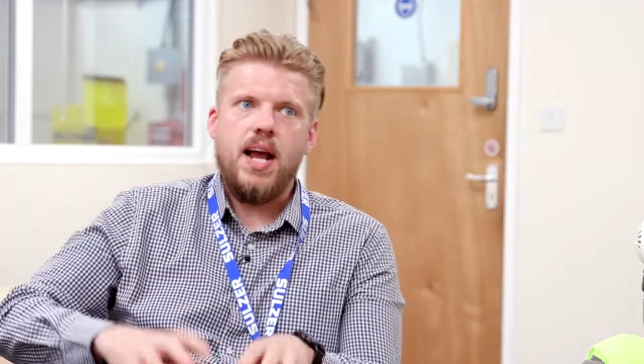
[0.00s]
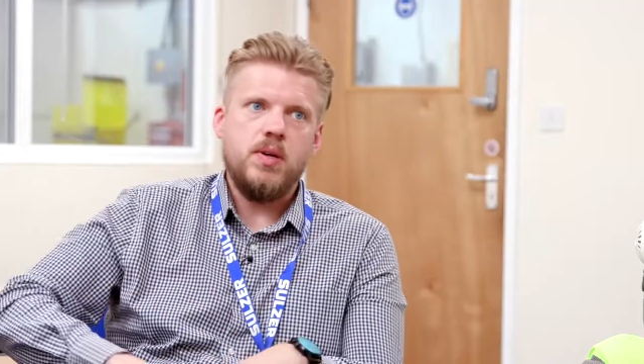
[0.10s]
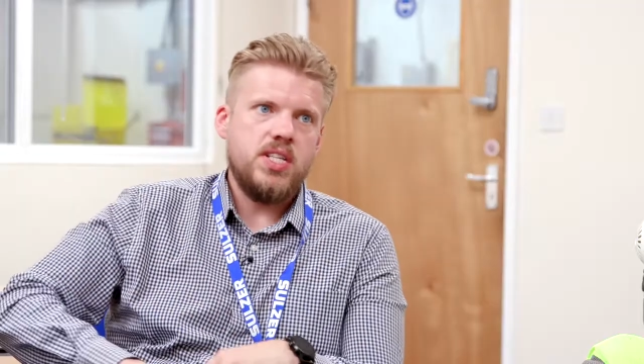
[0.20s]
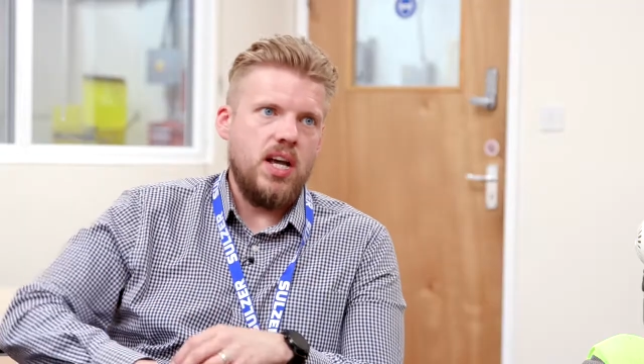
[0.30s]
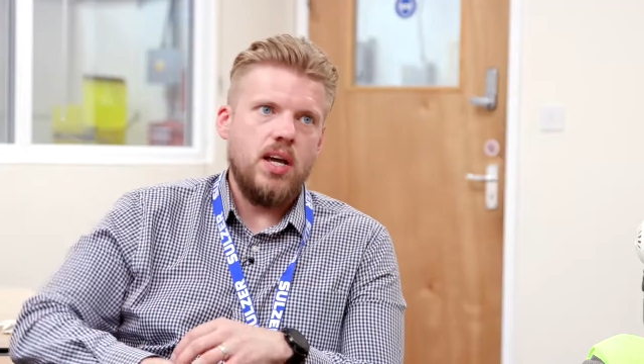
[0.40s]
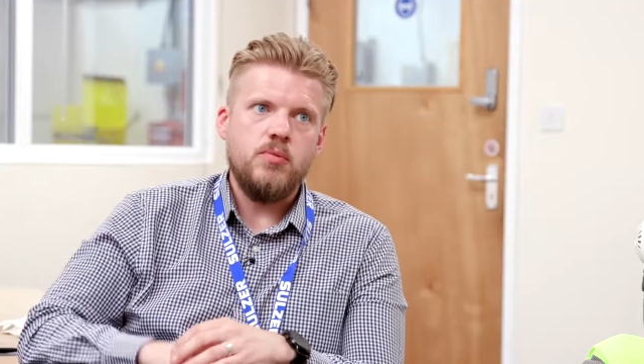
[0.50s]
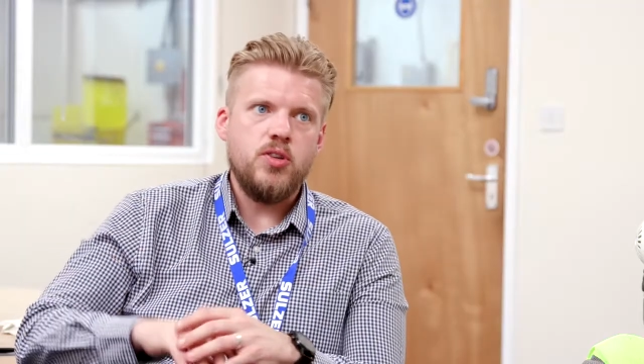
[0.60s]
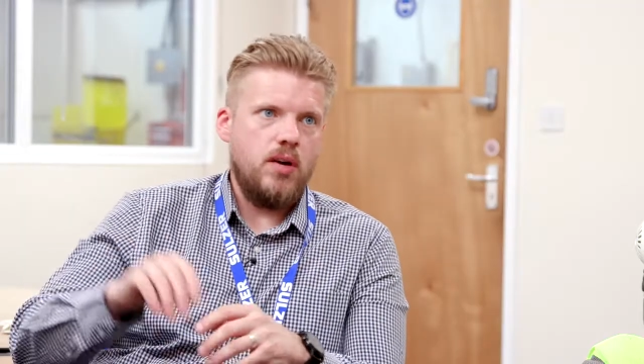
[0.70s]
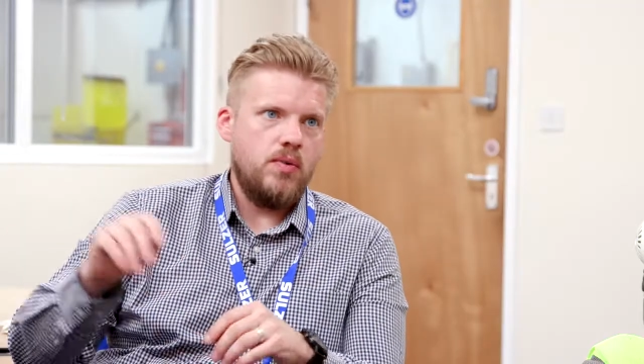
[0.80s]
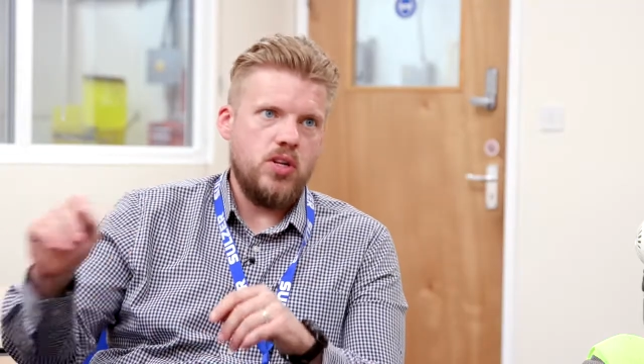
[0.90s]
our time
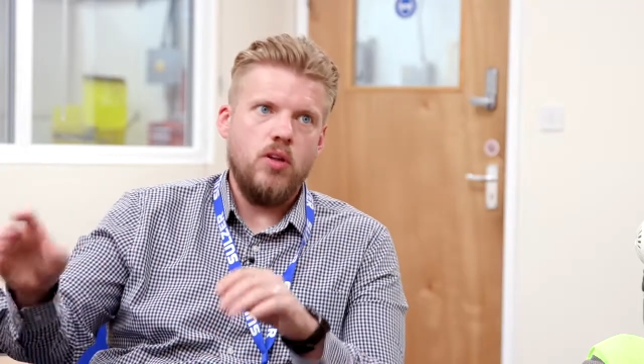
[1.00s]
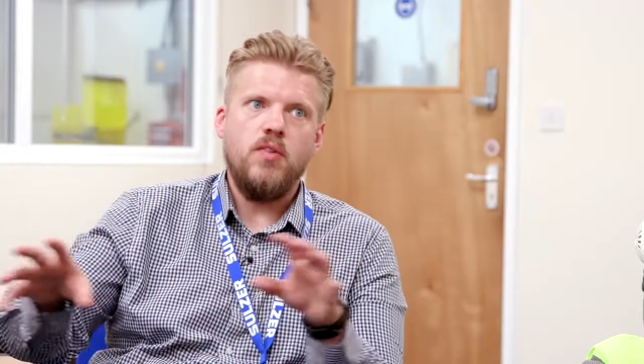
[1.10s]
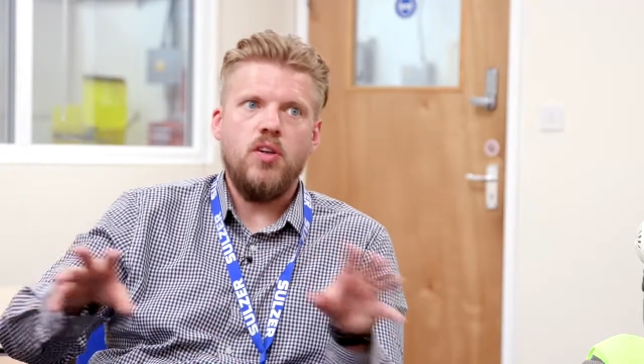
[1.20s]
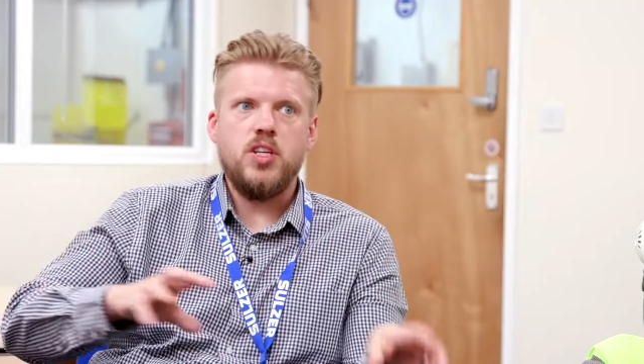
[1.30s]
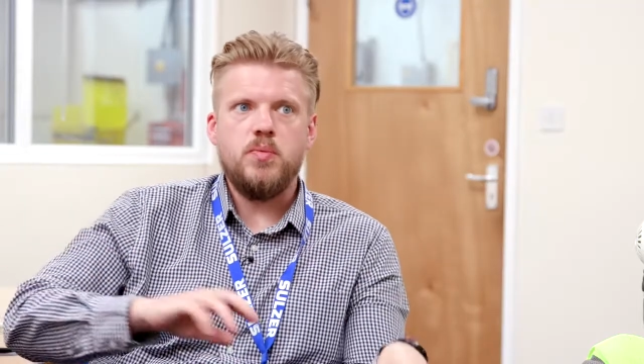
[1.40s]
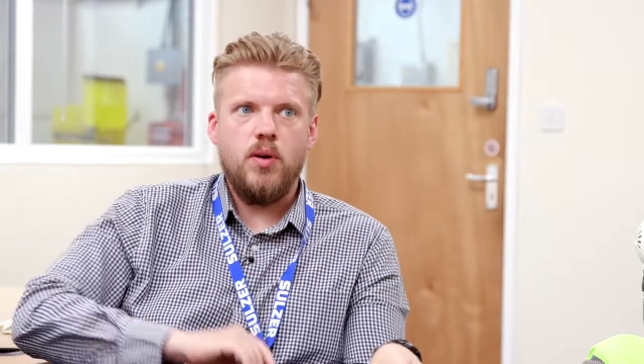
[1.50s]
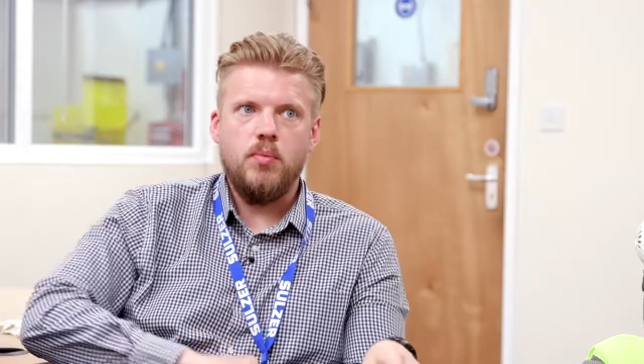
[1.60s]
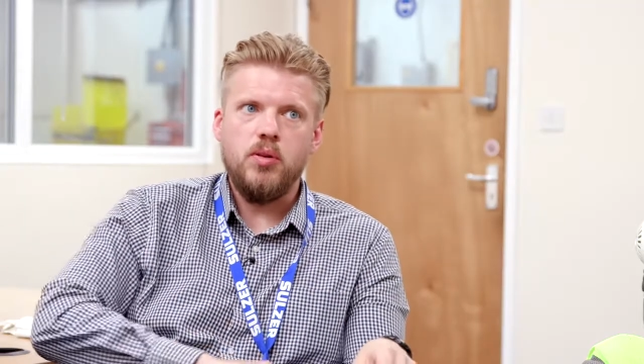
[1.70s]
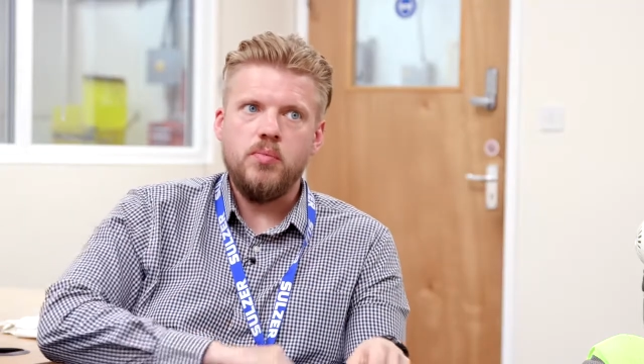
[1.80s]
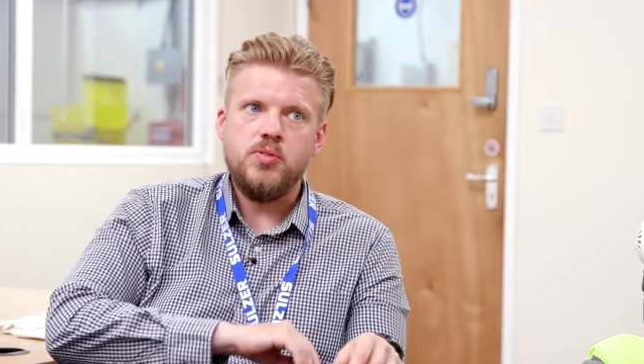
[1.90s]
trying to resolve all these
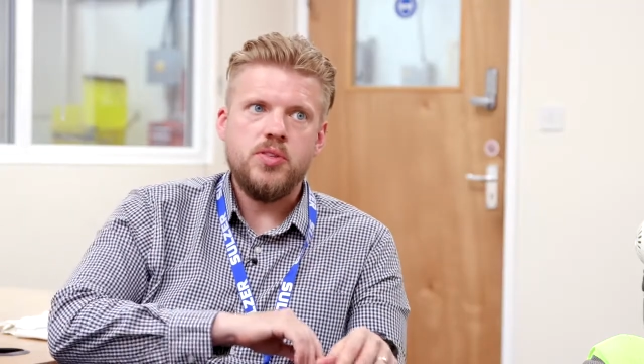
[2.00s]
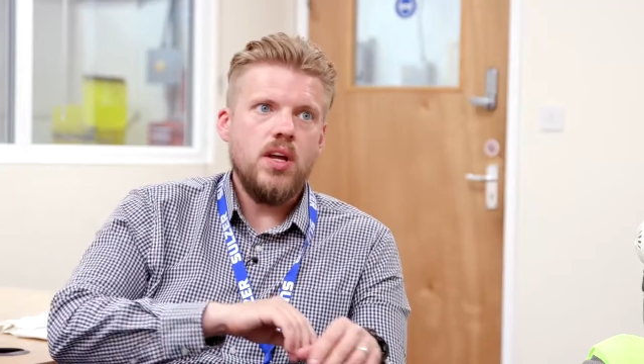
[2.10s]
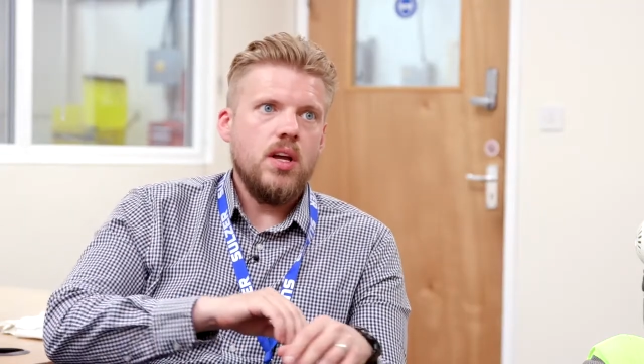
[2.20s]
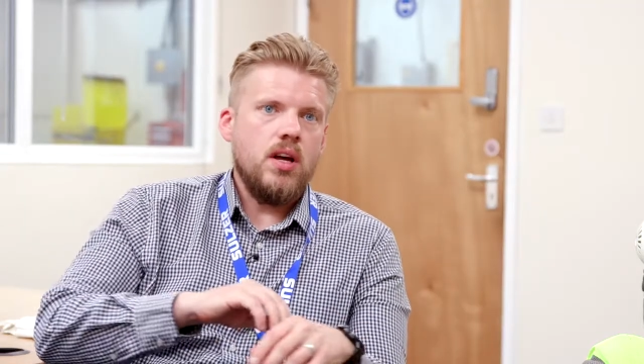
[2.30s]
problems,